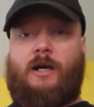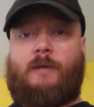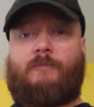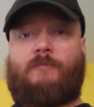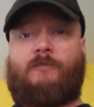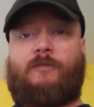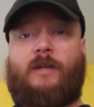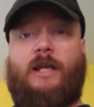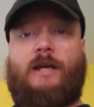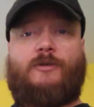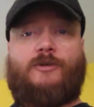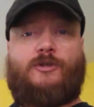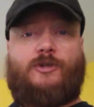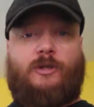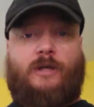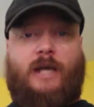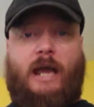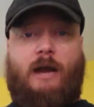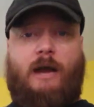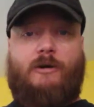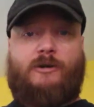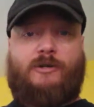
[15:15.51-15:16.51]
flavors or
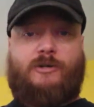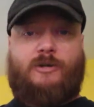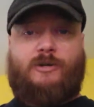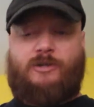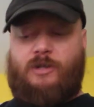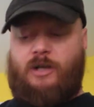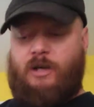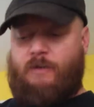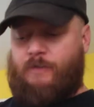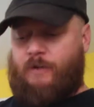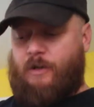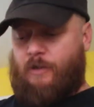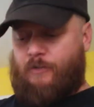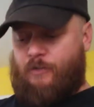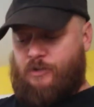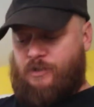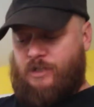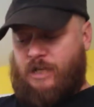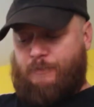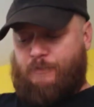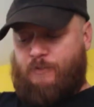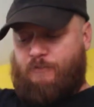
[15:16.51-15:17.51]
characters of another
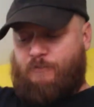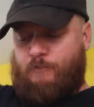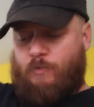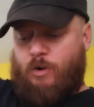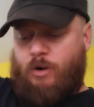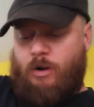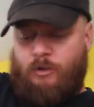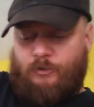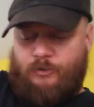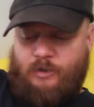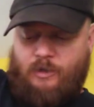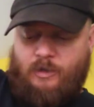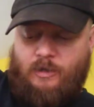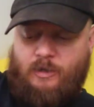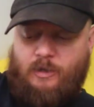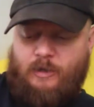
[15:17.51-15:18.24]
type of malt,